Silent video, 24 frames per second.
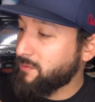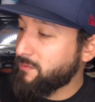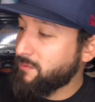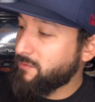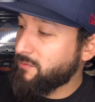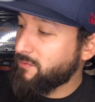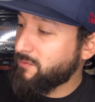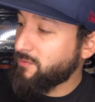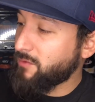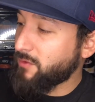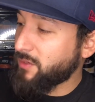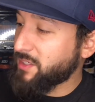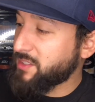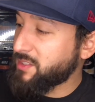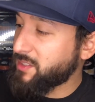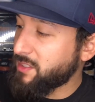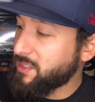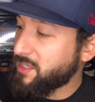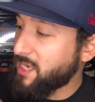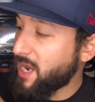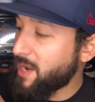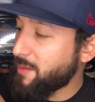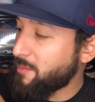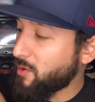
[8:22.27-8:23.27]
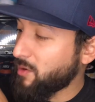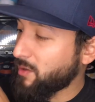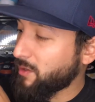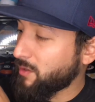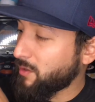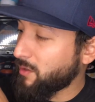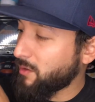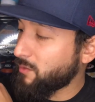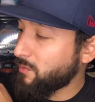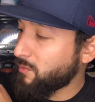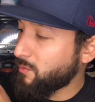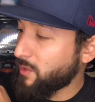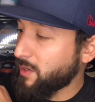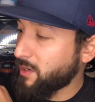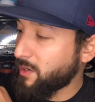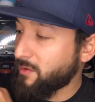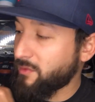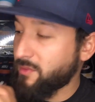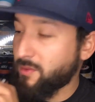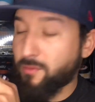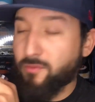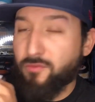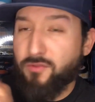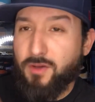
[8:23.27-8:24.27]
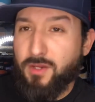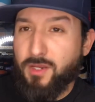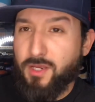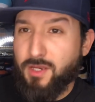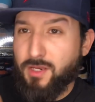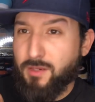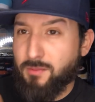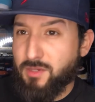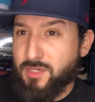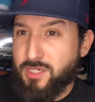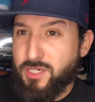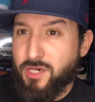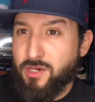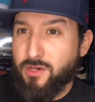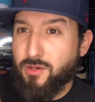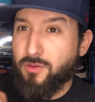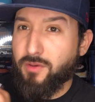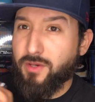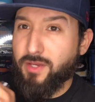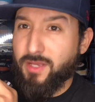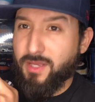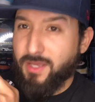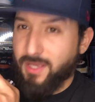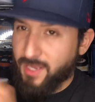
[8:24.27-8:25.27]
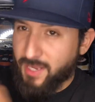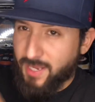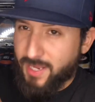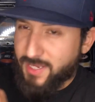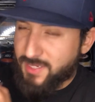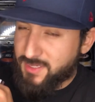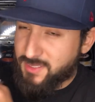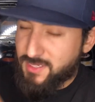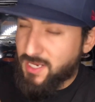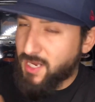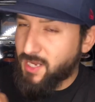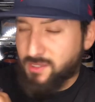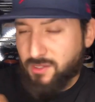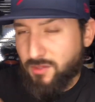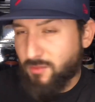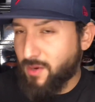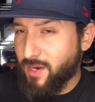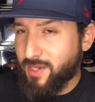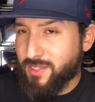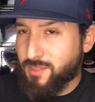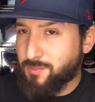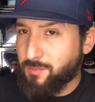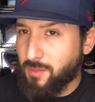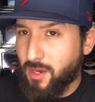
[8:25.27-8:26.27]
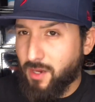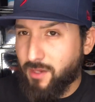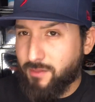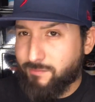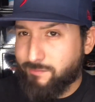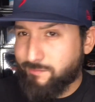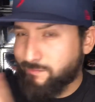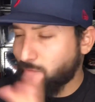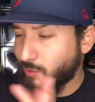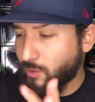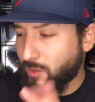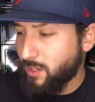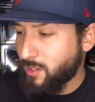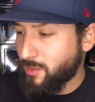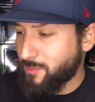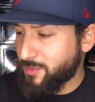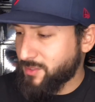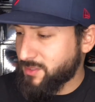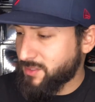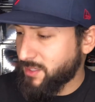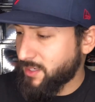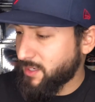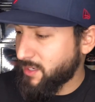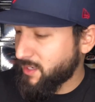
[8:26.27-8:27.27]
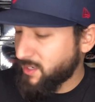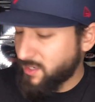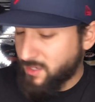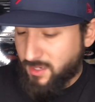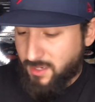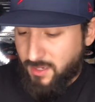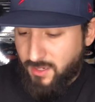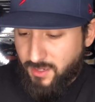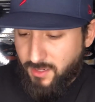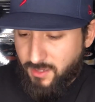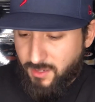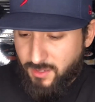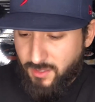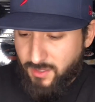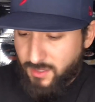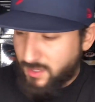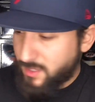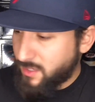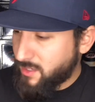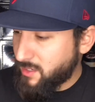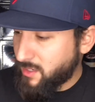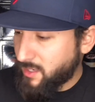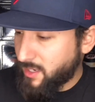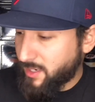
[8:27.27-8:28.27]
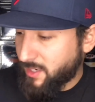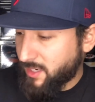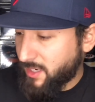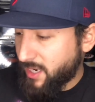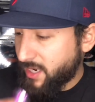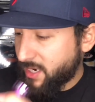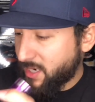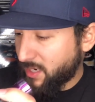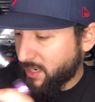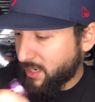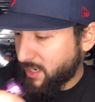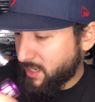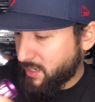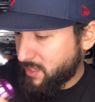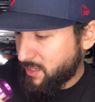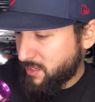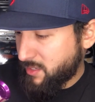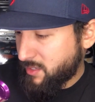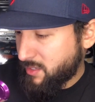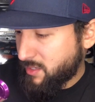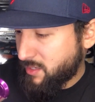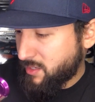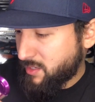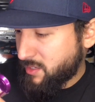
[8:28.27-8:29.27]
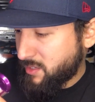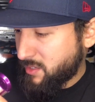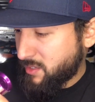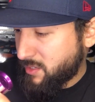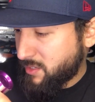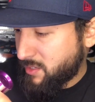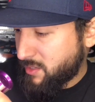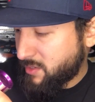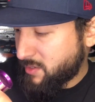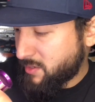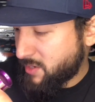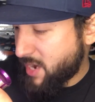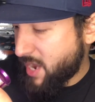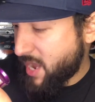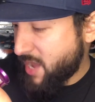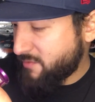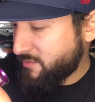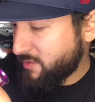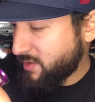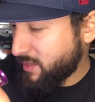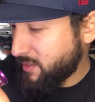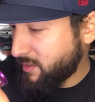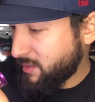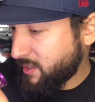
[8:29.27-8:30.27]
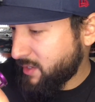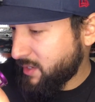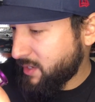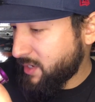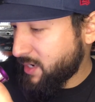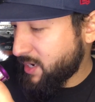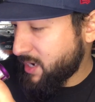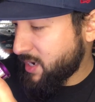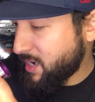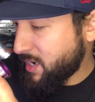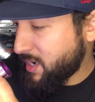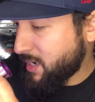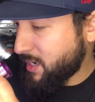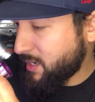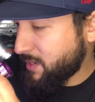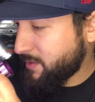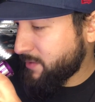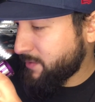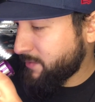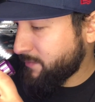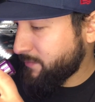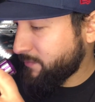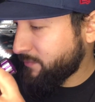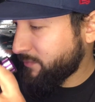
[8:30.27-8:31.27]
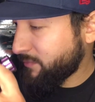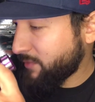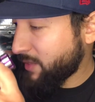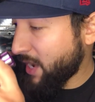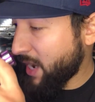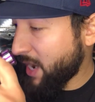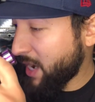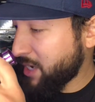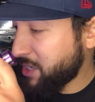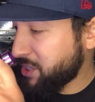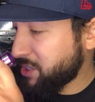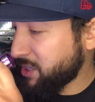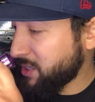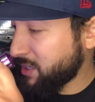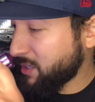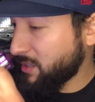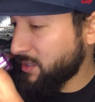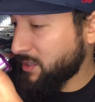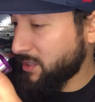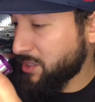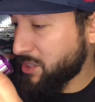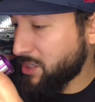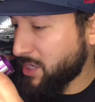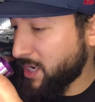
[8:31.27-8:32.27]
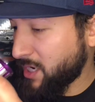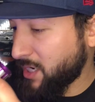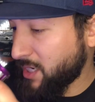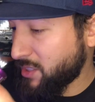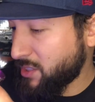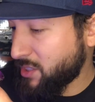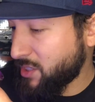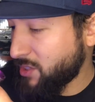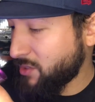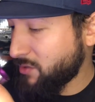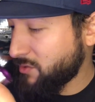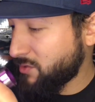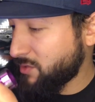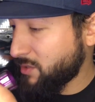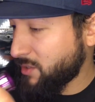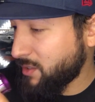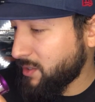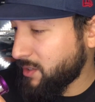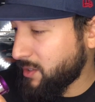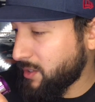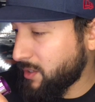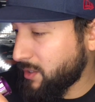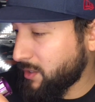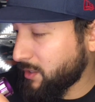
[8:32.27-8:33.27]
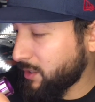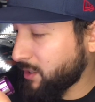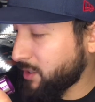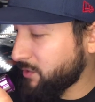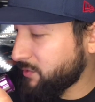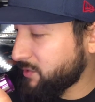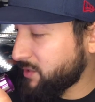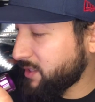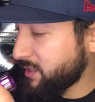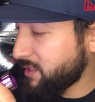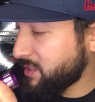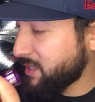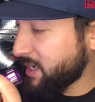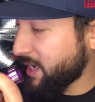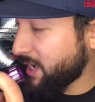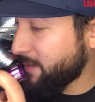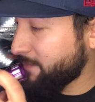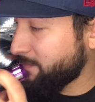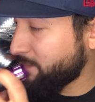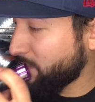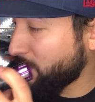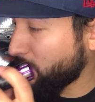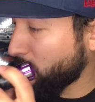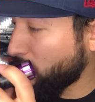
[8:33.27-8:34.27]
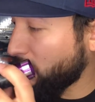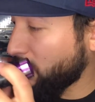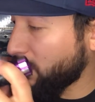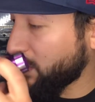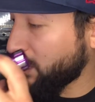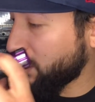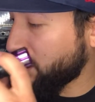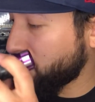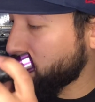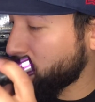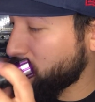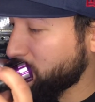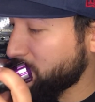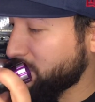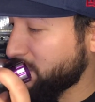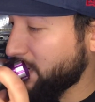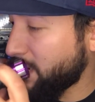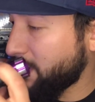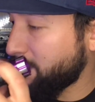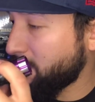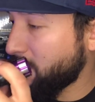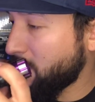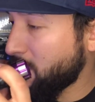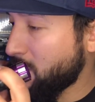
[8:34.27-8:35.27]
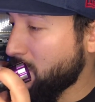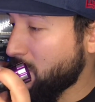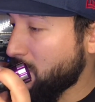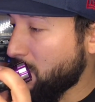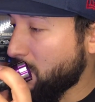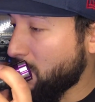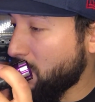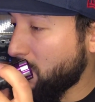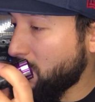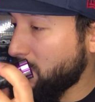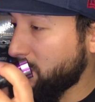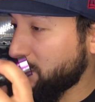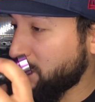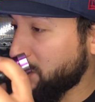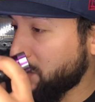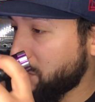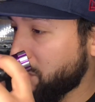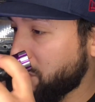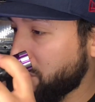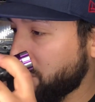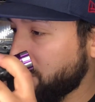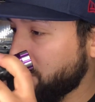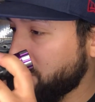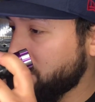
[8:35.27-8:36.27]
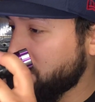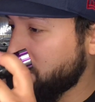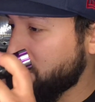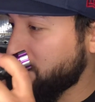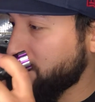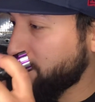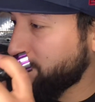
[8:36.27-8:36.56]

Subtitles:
fluorescent dye marker where the fucking material is not in the right spot, 100%. And then like lately, they're having the Chinese QC stamp, the quality control stamp, on the shoes,